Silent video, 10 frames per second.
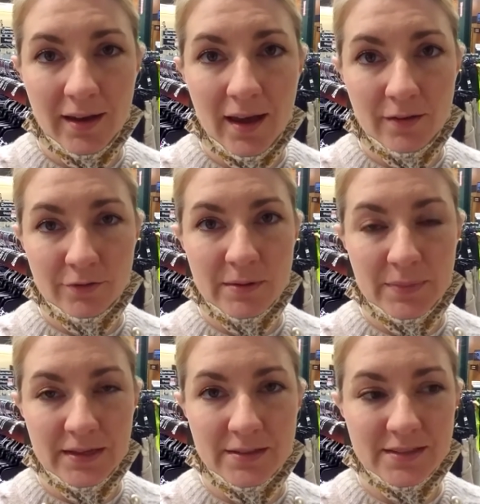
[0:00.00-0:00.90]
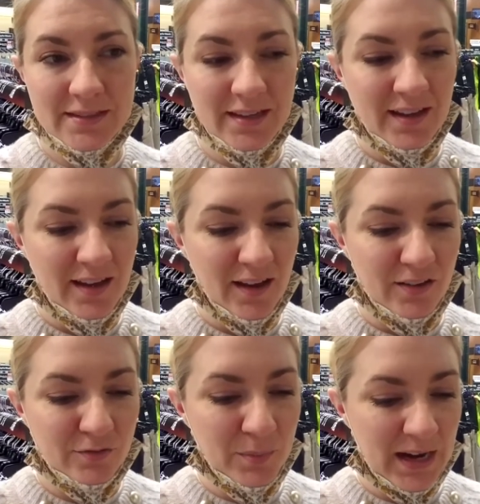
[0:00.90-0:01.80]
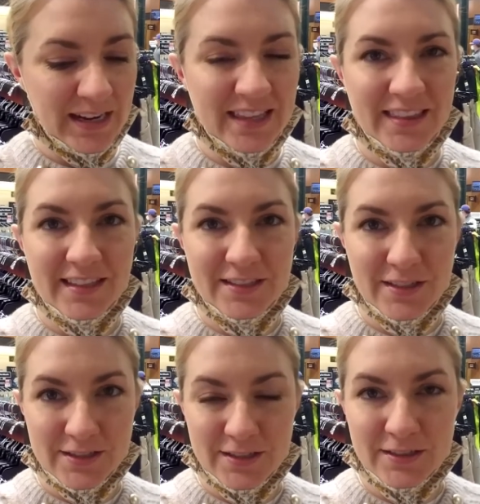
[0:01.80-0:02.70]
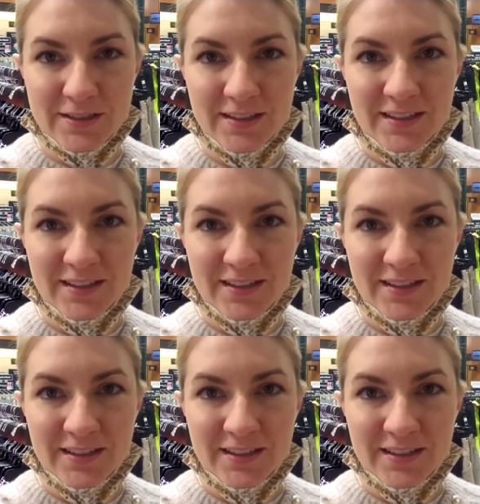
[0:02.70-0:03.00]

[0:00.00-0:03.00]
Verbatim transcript: every piece of body that doesn't